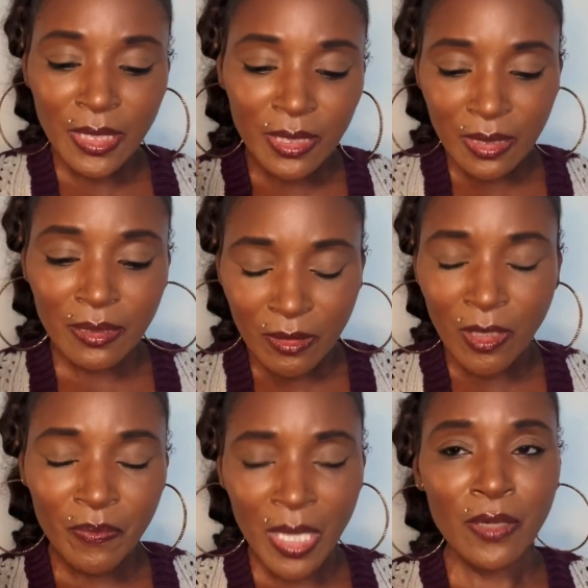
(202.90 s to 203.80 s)
this
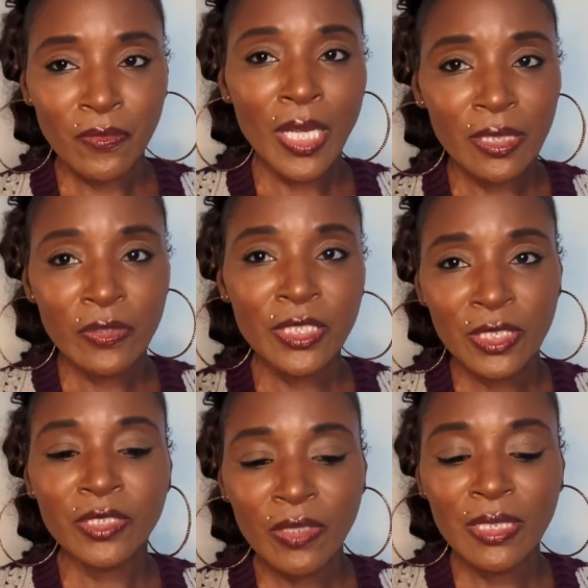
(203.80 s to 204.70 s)
on my right, which
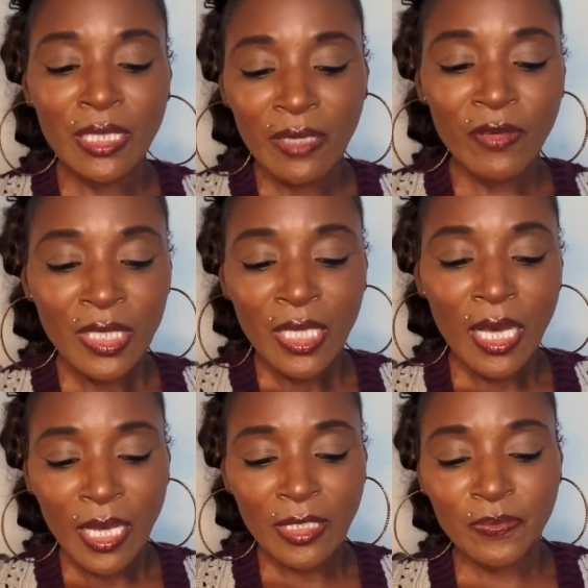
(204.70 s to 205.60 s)
is your left.
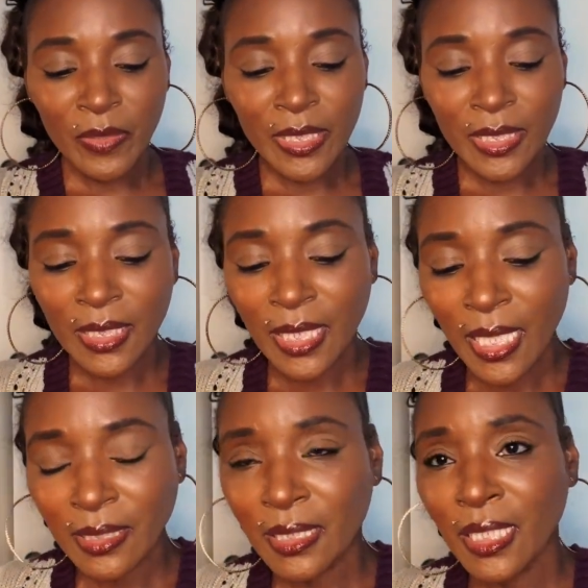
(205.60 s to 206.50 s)
I sprayed the
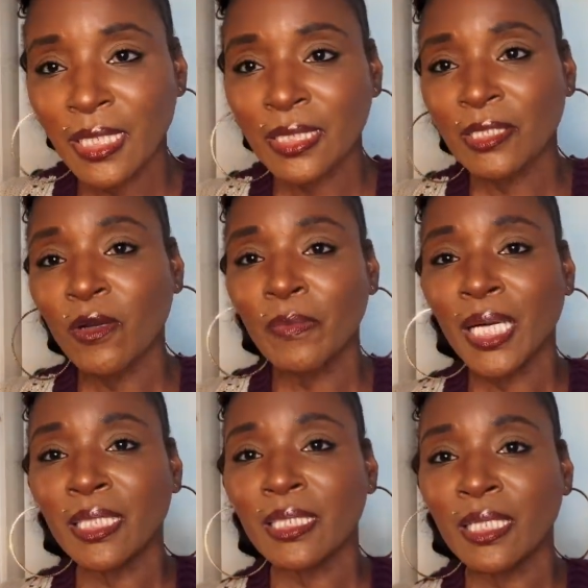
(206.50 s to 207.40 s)
cotton candy on
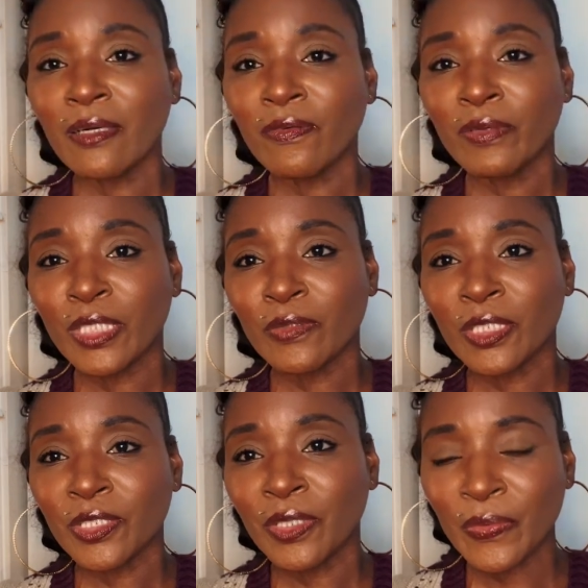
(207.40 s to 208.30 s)
my left, which
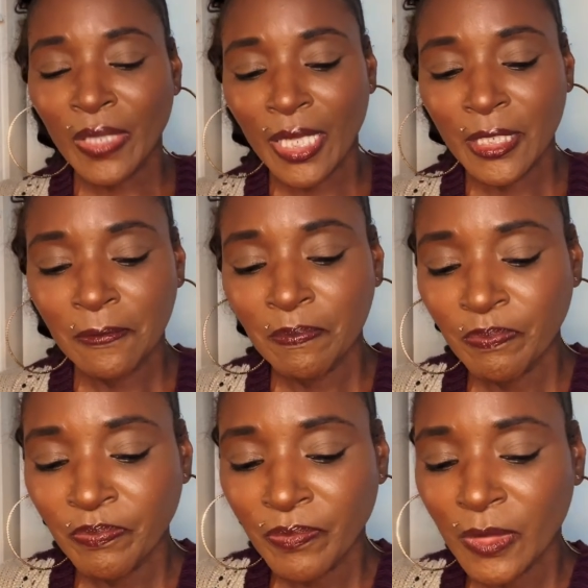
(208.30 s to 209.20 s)
was your right.
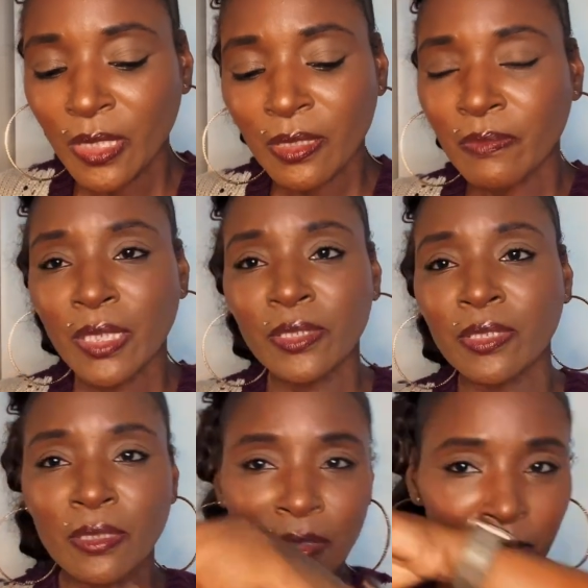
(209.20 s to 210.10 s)
It smells
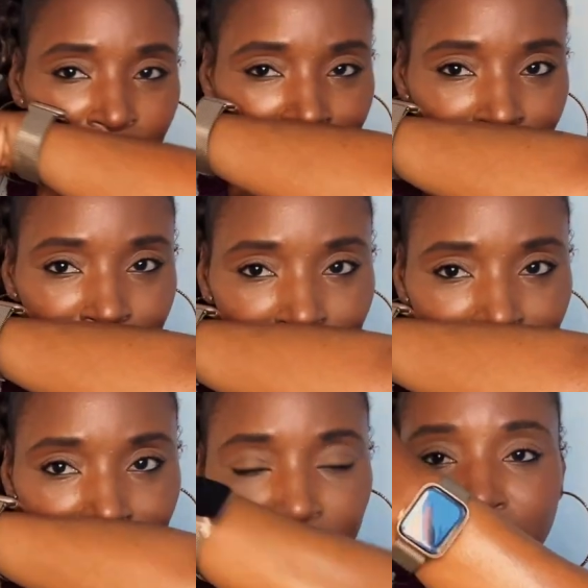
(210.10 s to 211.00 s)
so,
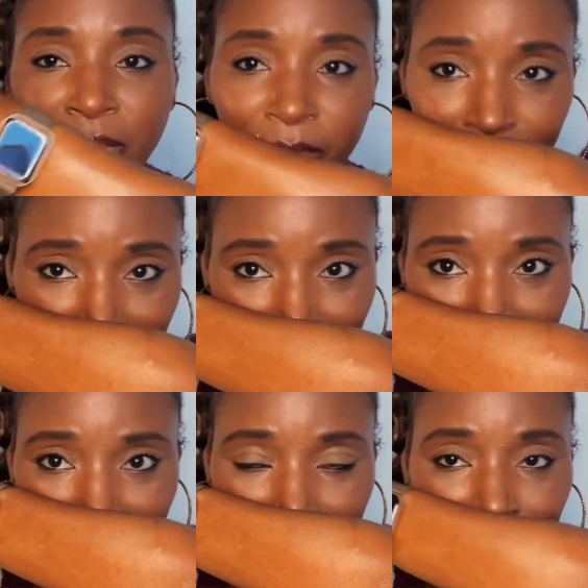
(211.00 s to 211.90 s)
smell
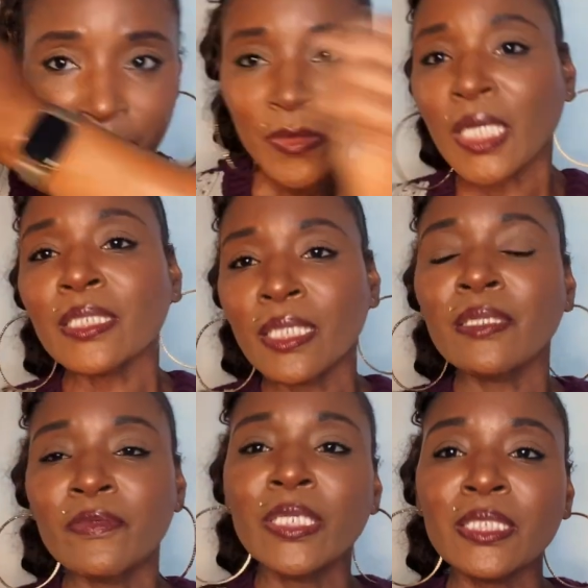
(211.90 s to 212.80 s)
good. I
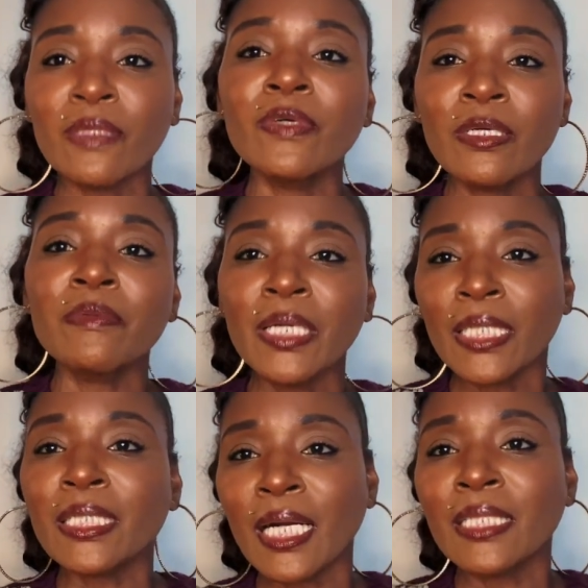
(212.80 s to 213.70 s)
can't wait to wear my
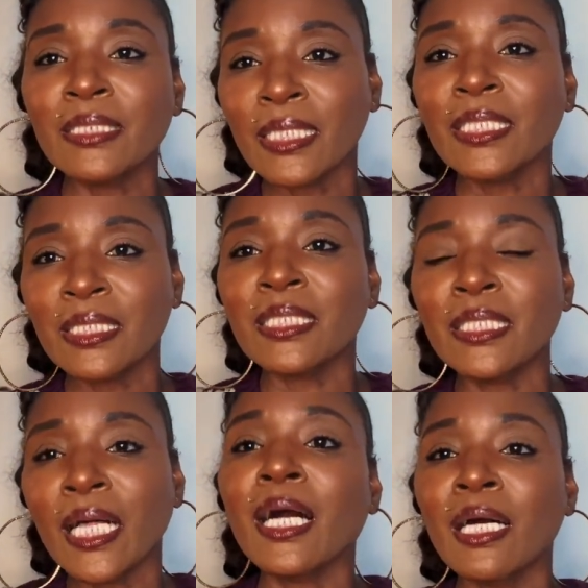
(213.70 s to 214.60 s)
cotton candy
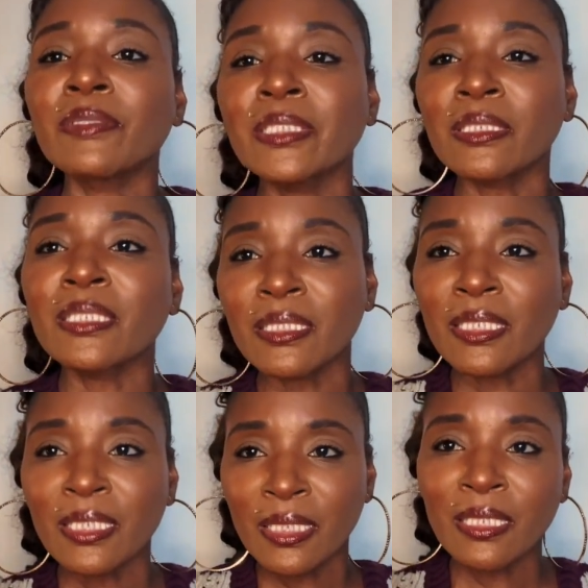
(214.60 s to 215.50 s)
clouds and just
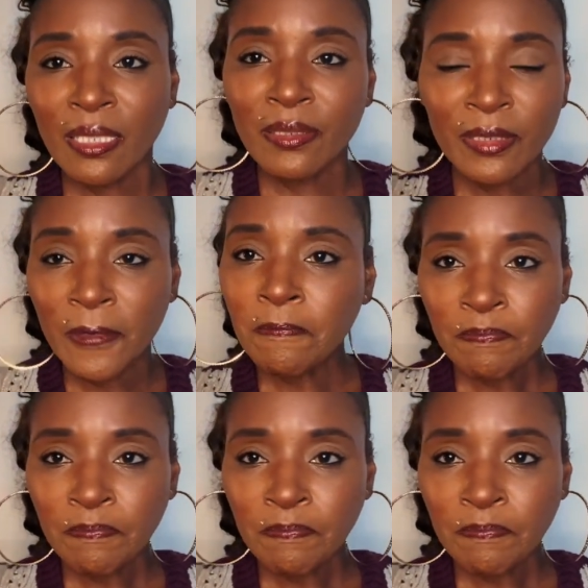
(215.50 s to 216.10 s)
any other